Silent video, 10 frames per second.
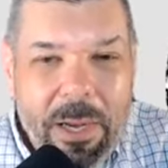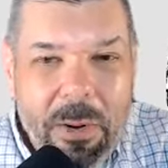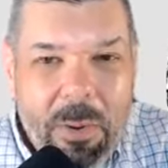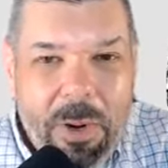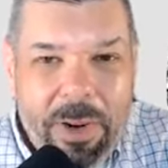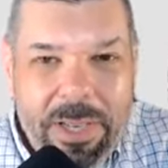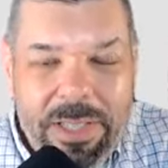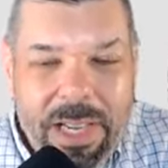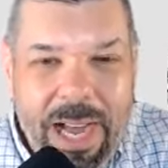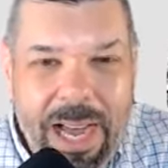Whereas
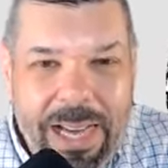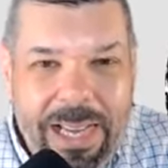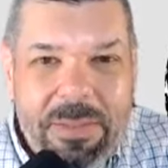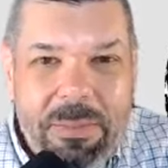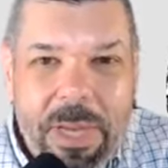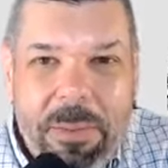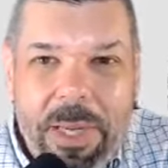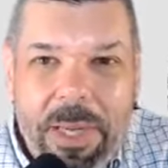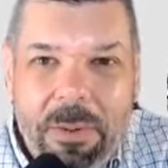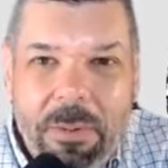I guess
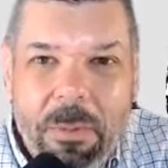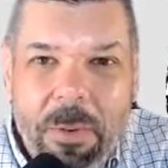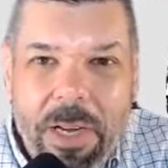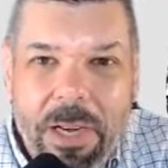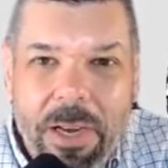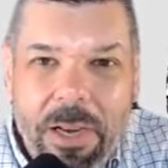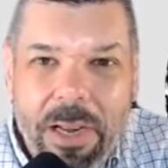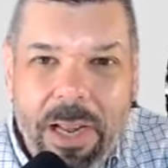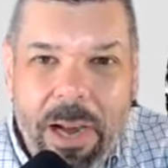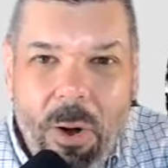maybe in
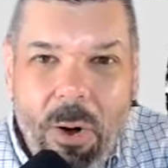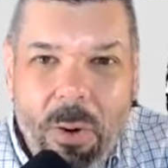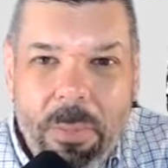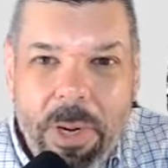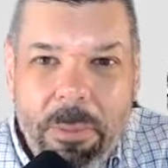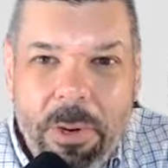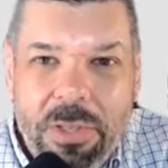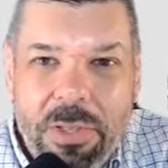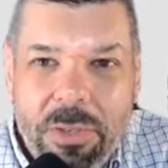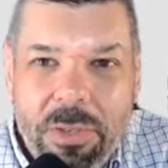at home in a
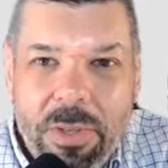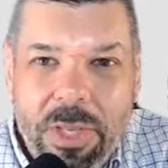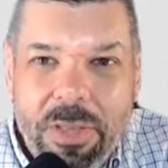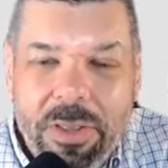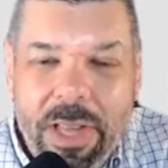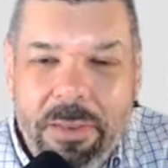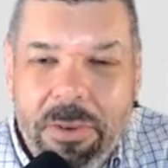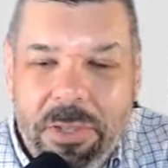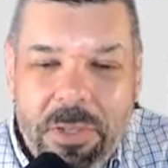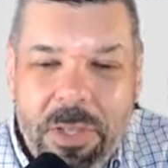personal life,
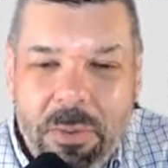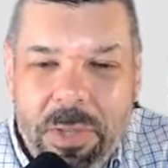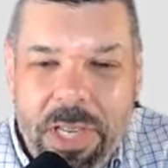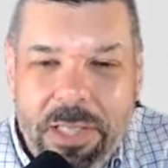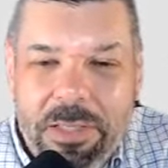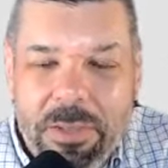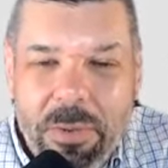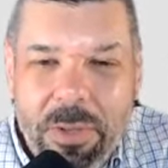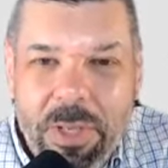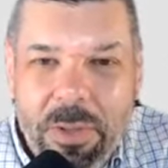because we tend to
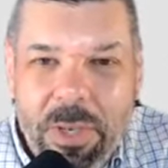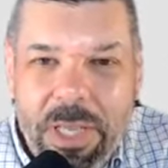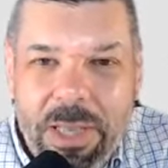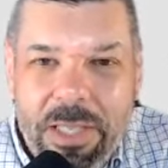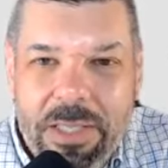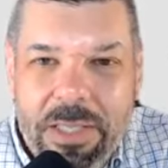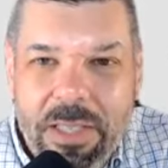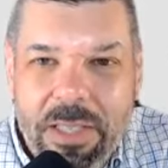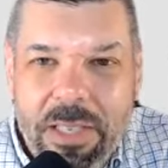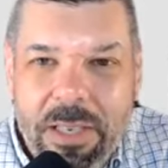really look at this
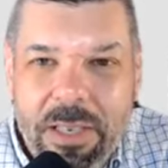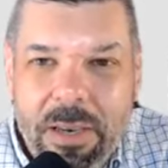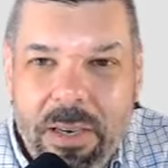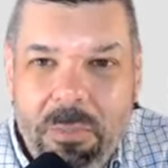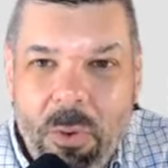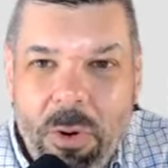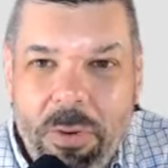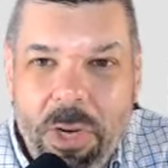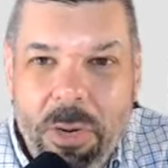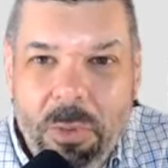in a more of a
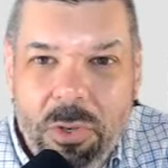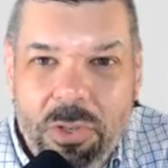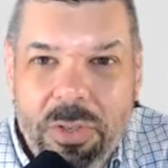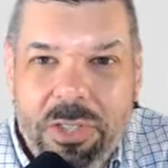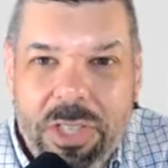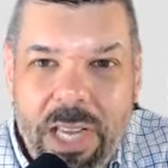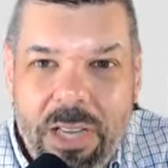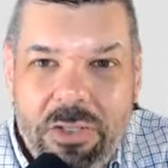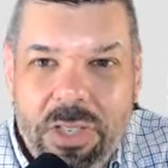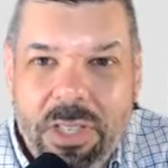commercial
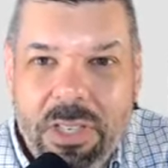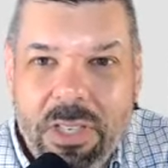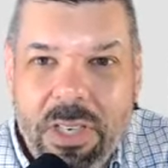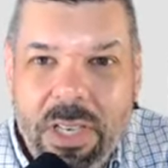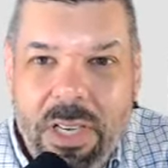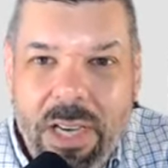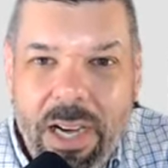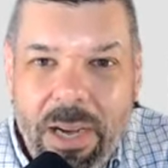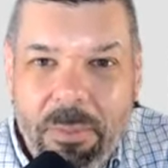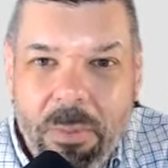education,
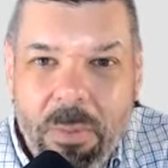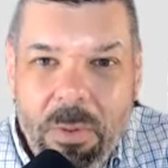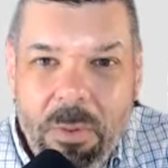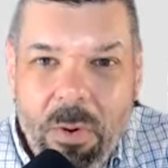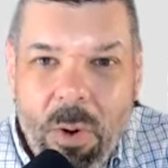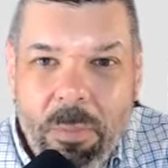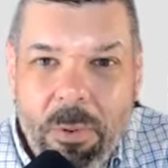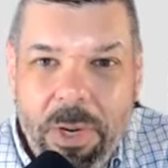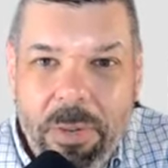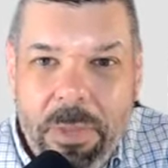um,
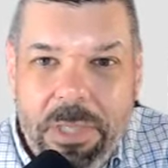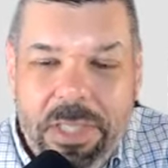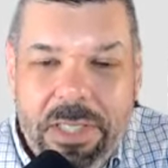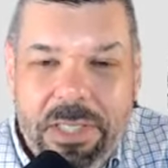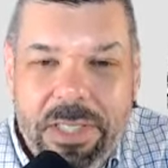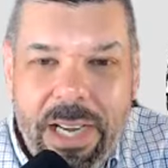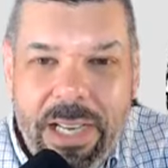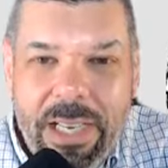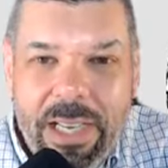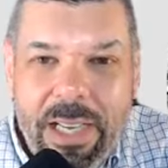corporate business setting.